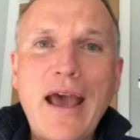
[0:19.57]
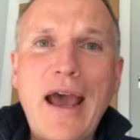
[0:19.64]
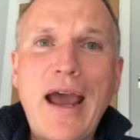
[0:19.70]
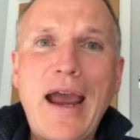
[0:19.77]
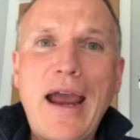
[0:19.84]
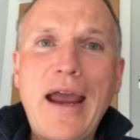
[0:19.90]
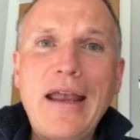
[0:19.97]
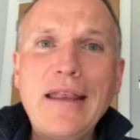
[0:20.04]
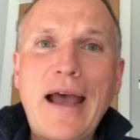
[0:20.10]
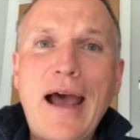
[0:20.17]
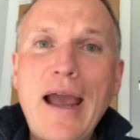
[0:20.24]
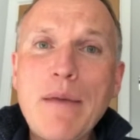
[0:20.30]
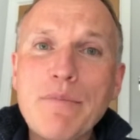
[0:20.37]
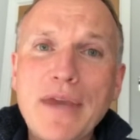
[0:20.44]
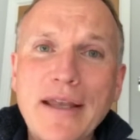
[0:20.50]
And
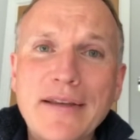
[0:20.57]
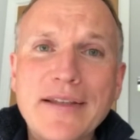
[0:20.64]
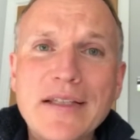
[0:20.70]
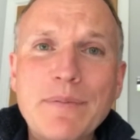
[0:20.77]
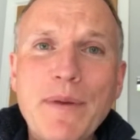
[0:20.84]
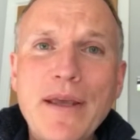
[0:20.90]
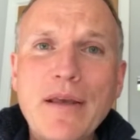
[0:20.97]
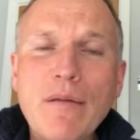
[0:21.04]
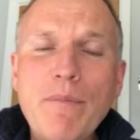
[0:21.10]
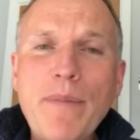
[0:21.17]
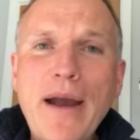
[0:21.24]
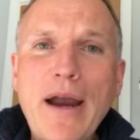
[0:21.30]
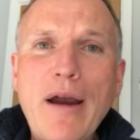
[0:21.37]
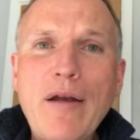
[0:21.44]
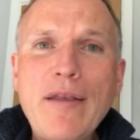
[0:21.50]
I'm going to speak
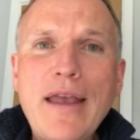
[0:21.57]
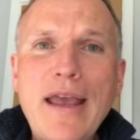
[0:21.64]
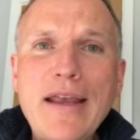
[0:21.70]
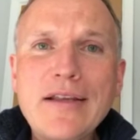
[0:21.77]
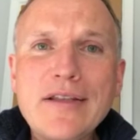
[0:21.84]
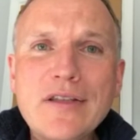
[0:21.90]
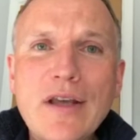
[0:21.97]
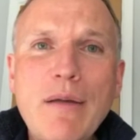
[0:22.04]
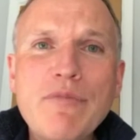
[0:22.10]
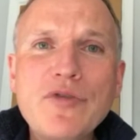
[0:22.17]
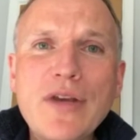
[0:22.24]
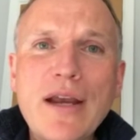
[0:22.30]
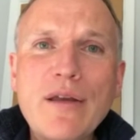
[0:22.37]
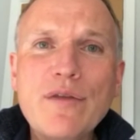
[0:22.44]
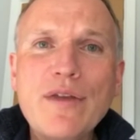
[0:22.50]
about a
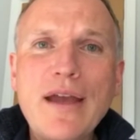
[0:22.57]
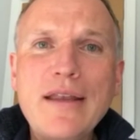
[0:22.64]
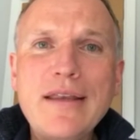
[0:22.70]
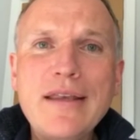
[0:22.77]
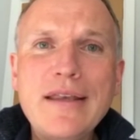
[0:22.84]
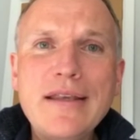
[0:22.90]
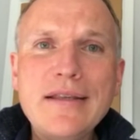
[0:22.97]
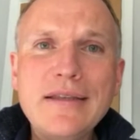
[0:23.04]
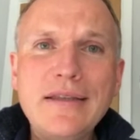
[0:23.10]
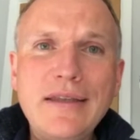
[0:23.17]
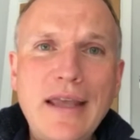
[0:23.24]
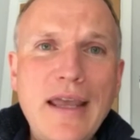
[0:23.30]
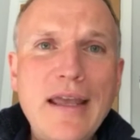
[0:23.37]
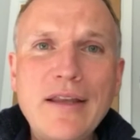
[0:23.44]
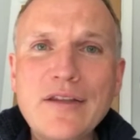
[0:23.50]
subject that is
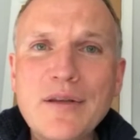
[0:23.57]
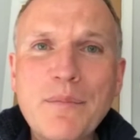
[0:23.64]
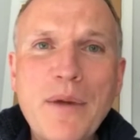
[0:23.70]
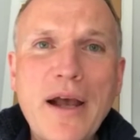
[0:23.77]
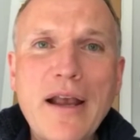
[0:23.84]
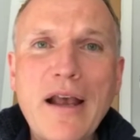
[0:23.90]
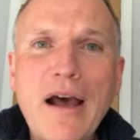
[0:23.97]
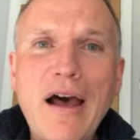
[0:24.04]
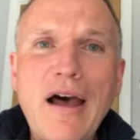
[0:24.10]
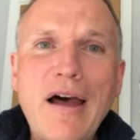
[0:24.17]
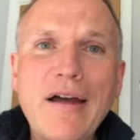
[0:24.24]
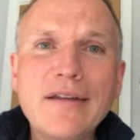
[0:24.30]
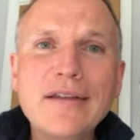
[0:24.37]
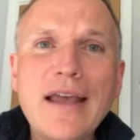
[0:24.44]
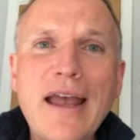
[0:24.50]
dear to my
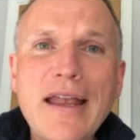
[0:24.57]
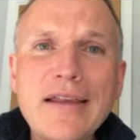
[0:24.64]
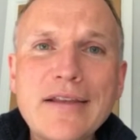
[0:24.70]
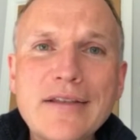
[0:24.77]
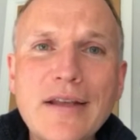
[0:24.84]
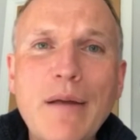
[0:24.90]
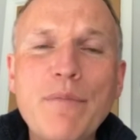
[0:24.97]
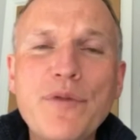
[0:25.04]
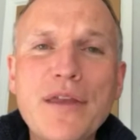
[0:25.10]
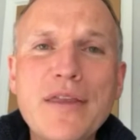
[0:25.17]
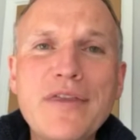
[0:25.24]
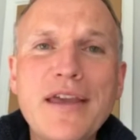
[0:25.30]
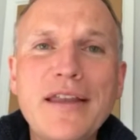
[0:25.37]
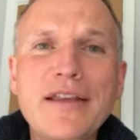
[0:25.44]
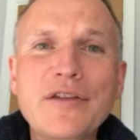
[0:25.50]
heart and
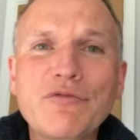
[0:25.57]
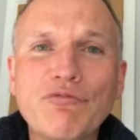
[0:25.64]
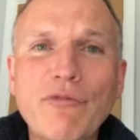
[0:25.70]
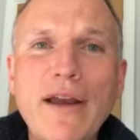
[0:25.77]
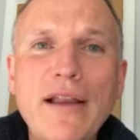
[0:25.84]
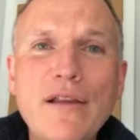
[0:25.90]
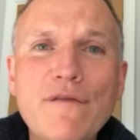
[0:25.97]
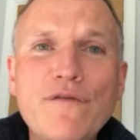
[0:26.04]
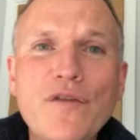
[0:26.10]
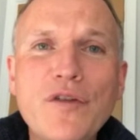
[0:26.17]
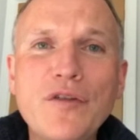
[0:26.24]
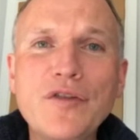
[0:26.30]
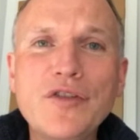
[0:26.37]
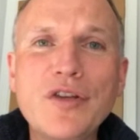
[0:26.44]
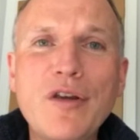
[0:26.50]
something that is
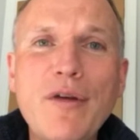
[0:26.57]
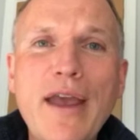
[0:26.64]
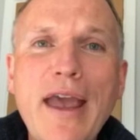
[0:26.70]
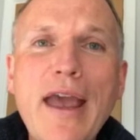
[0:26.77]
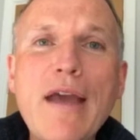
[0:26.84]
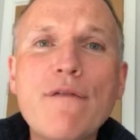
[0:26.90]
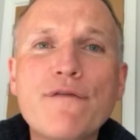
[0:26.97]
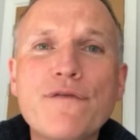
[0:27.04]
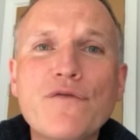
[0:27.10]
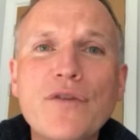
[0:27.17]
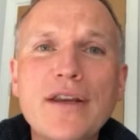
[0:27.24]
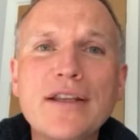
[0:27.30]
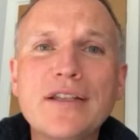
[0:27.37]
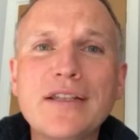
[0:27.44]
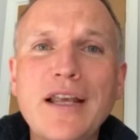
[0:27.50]
relevant to
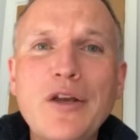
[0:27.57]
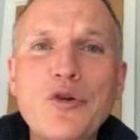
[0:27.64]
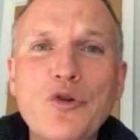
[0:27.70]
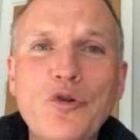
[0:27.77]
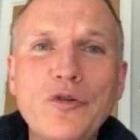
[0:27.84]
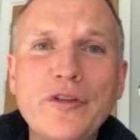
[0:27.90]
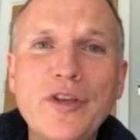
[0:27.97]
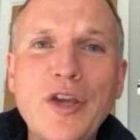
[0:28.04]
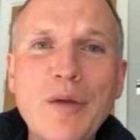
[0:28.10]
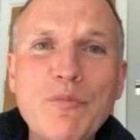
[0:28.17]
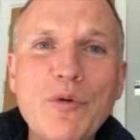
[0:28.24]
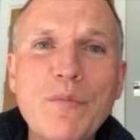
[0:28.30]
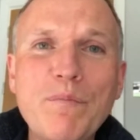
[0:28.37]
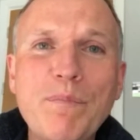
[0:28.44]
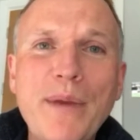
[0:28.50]
every single
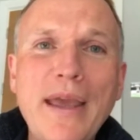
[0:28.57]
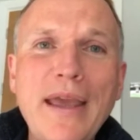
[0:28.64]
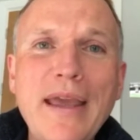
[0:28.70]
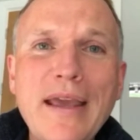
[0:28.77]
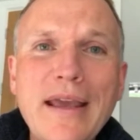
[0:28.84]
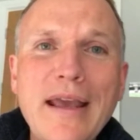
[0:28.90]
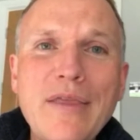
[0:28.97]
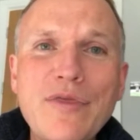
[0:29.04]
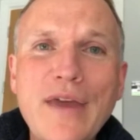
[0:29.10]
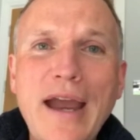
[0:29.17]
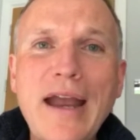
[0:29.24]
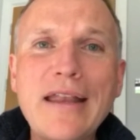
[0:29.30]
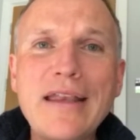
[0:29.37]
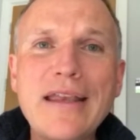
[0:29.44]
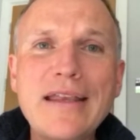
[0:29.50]
human being, and
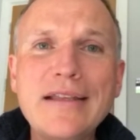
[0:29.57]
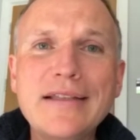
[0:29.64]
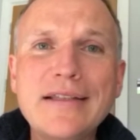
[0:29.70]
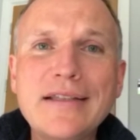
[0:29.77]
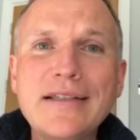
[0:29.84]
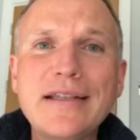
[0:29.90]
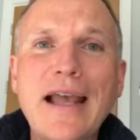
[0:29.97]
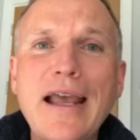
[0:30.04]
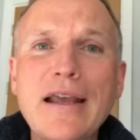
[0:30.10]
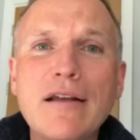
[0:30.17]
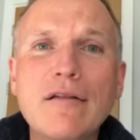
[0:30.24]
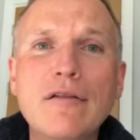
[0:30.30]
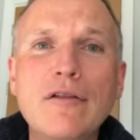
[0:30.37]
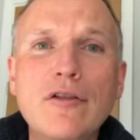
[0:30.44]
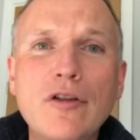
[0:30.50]
that is
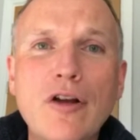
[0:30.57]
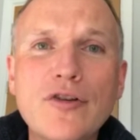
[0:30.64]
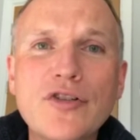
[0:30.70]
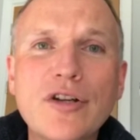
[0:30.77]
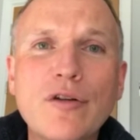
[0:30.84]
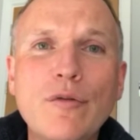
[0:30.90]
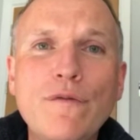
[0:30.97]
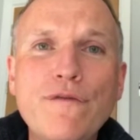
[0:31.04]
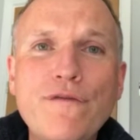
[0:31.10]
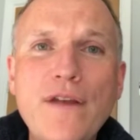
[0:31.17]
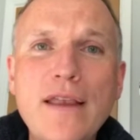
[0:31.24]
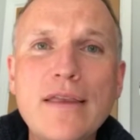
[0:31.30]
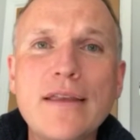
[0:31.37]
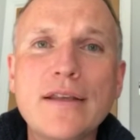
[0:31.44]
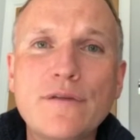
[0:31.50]
psychological
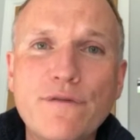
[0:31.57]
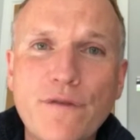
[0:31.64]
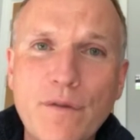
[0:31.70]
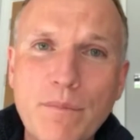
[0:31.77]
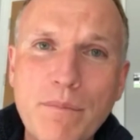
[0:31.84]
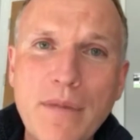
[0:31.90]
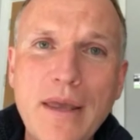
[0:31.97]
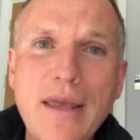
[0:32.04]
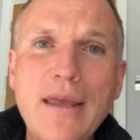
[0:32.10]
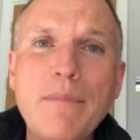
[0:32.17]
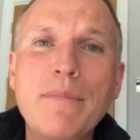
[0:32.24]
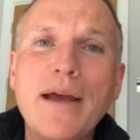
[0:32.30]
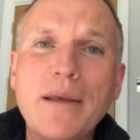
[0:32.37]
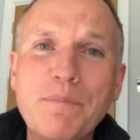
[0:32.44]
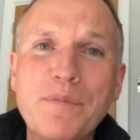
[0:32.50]
fitness. For me,
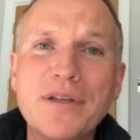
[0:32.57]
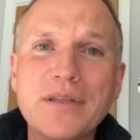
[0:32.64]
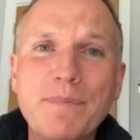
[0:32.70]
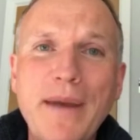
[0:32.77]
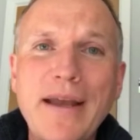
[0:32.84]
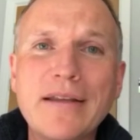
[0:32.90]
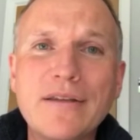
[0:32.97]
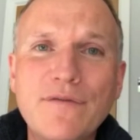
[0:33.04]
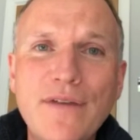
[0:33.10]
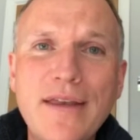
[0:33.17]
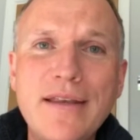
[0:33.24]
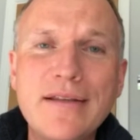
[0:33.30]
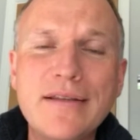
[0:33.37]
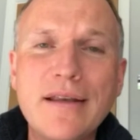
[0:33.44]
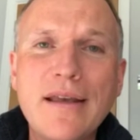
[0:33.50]
my perspective
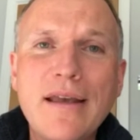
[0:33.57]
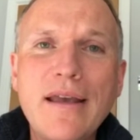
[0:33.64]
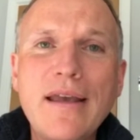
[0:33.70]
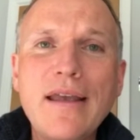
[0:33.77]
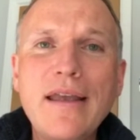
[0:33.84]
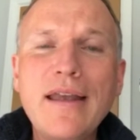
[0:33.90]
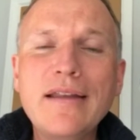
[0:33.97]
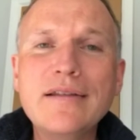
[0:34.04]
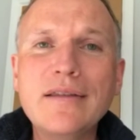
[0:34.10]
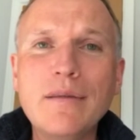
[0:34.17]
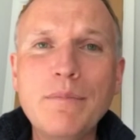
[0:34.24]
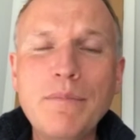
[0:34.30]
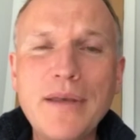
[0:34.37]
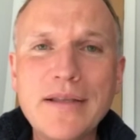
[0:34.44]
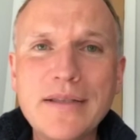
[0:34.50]
is it's the
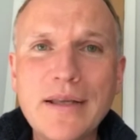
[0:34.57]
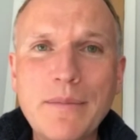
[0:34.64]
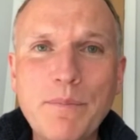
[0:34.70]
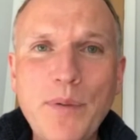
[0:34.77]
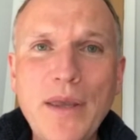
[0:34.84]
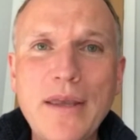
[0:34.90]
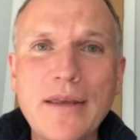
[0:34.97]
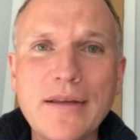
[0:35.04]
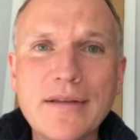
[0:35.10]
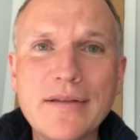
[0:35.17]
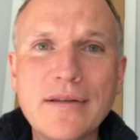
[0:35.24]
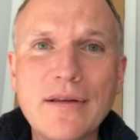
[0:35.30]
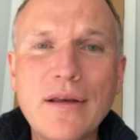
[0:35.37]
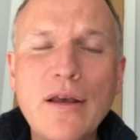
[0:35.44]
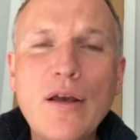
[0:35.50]
missing
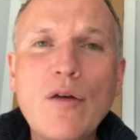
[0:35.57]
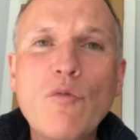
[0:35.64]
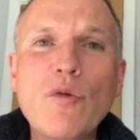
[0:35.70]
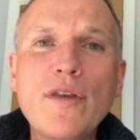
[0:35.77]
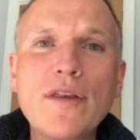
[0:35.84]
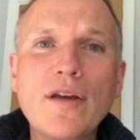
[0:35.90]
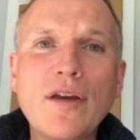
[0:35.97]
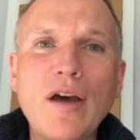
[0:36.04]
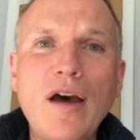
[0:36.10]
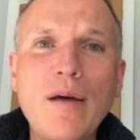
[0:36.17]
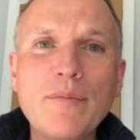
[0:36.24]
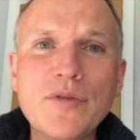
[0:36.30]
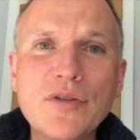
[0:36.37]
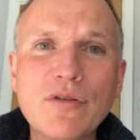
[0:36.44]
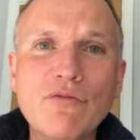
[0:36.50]
piece when it
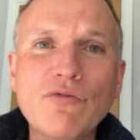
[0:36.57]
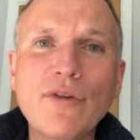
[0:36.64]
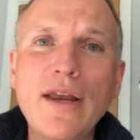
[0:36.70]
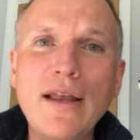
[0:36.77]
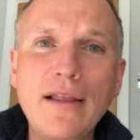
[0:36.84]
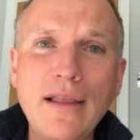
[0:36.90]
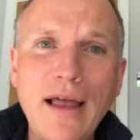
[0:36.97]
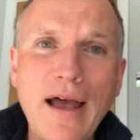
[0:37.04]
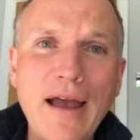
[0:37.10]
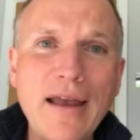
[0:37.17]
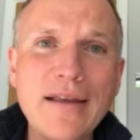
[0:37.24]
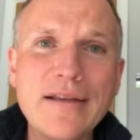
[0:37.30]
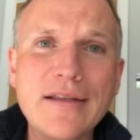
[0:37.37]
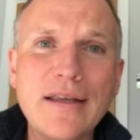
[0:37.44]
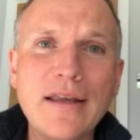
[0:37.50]
comes to
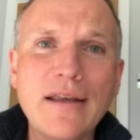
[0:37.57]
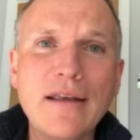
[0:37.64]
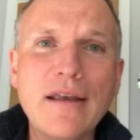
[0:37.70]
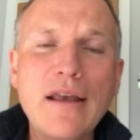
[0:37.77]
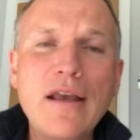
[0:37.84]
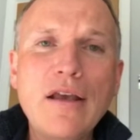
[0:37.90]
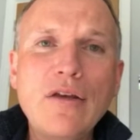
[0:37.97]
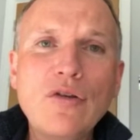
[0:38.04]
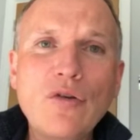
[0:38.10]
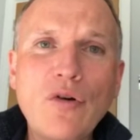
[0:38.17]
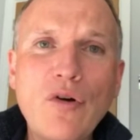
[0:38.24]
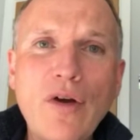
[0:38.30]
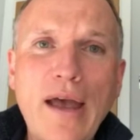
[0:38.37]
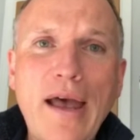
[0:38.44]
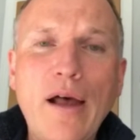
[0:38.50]
realizing
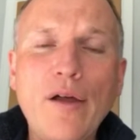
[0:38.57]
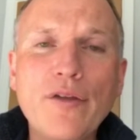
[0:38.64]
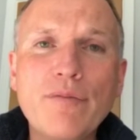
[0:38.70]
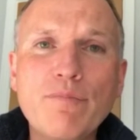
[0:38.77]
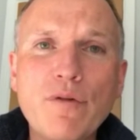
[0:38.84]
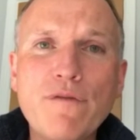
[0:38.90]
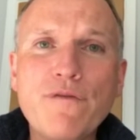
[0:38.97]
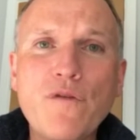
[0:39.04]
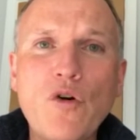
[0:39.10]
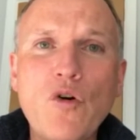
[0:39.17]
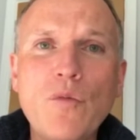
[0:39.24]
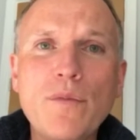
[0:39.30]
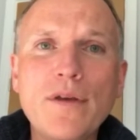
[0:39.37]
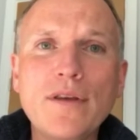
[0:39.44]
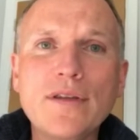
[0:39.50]
your health,
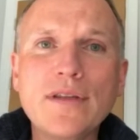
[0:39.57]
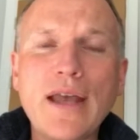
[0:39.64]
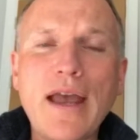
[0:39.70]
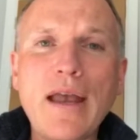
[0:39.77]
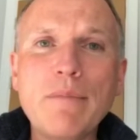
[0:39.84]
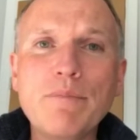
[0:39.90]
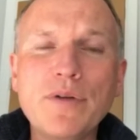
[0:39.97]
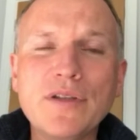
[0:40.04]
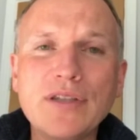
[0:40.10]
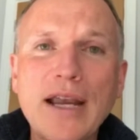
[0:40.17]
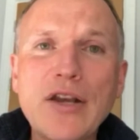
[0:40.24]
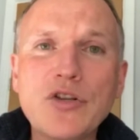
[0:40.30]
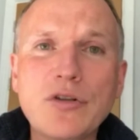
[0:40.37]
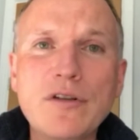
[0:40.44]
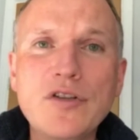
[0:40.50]
performance, and
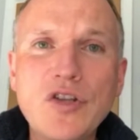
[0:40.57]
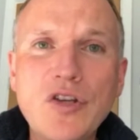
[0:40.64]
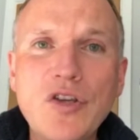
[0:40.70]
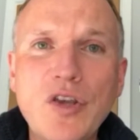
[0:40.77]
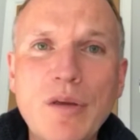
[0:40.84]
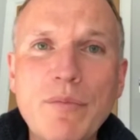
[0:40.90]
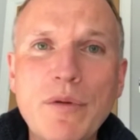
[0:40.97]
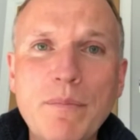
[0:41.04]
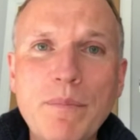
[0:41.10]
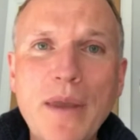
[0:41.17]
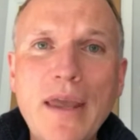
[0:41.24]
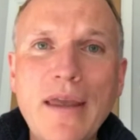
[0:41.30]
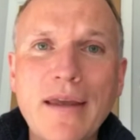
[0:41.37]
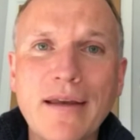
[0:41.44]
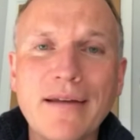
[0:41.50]
potential as a human
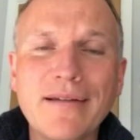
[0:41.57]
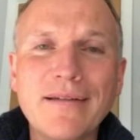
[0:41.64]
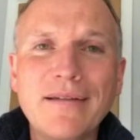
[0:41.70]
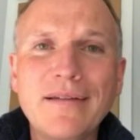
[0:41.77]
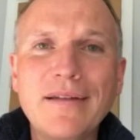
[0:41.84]
being.